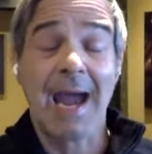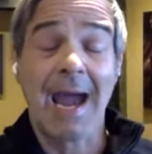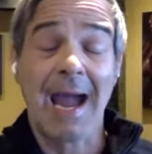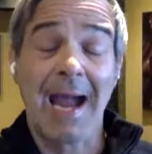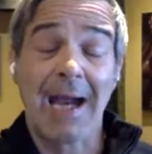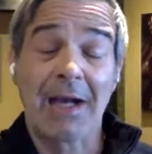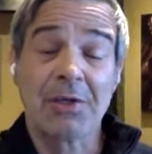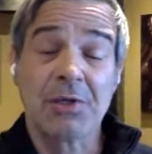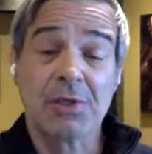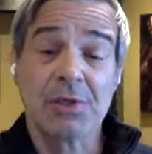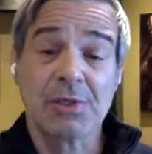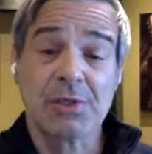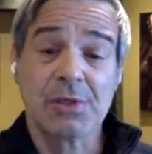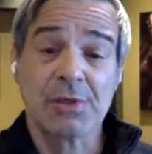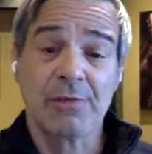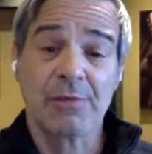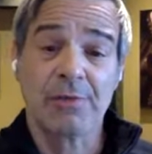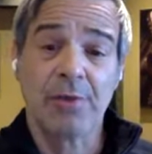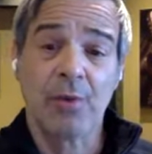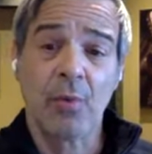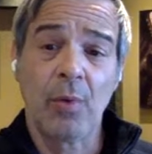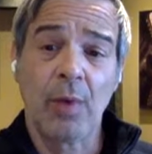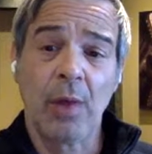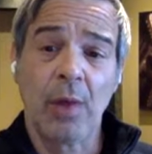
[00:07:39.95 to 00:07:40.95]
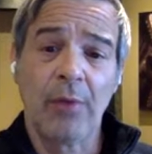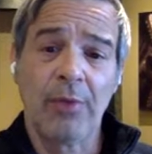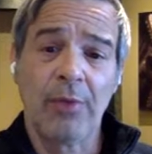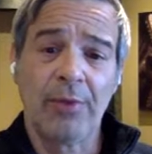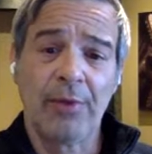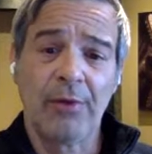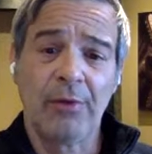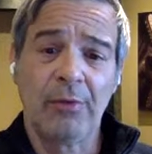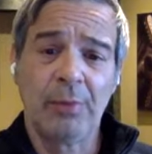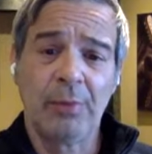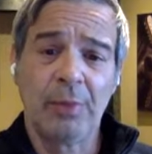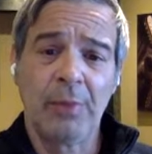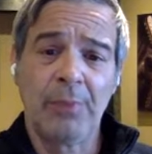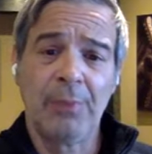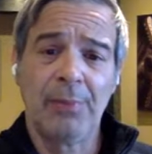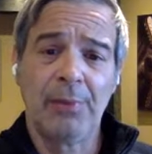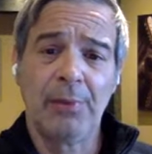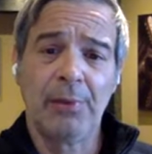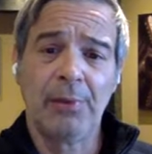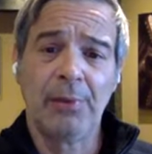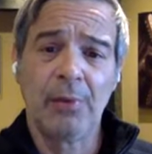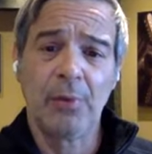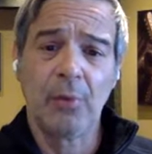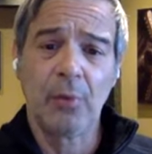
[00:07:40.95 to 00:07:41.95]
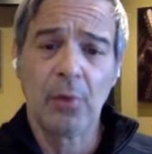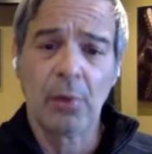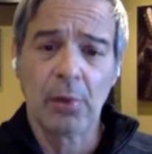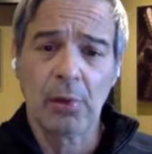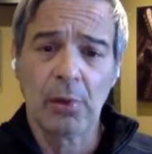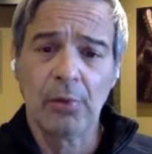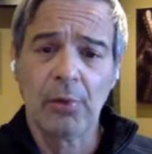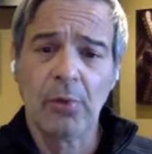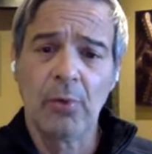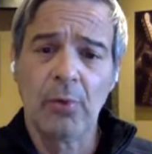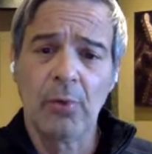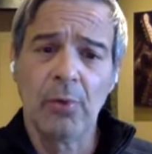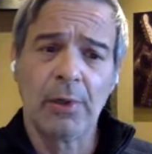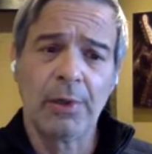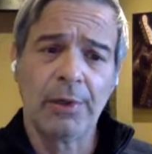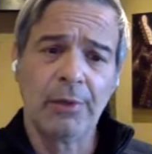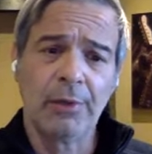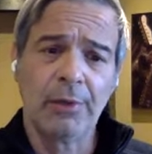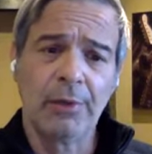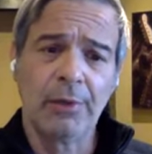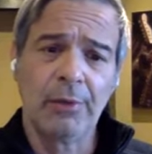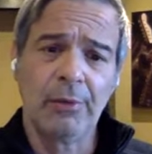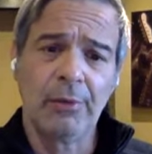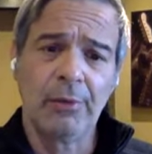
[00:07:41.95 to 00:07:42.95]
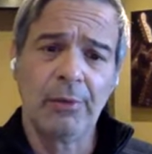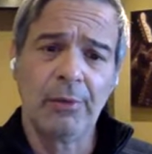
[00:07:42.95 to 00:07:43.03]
actions of the wealthiest people in the world who are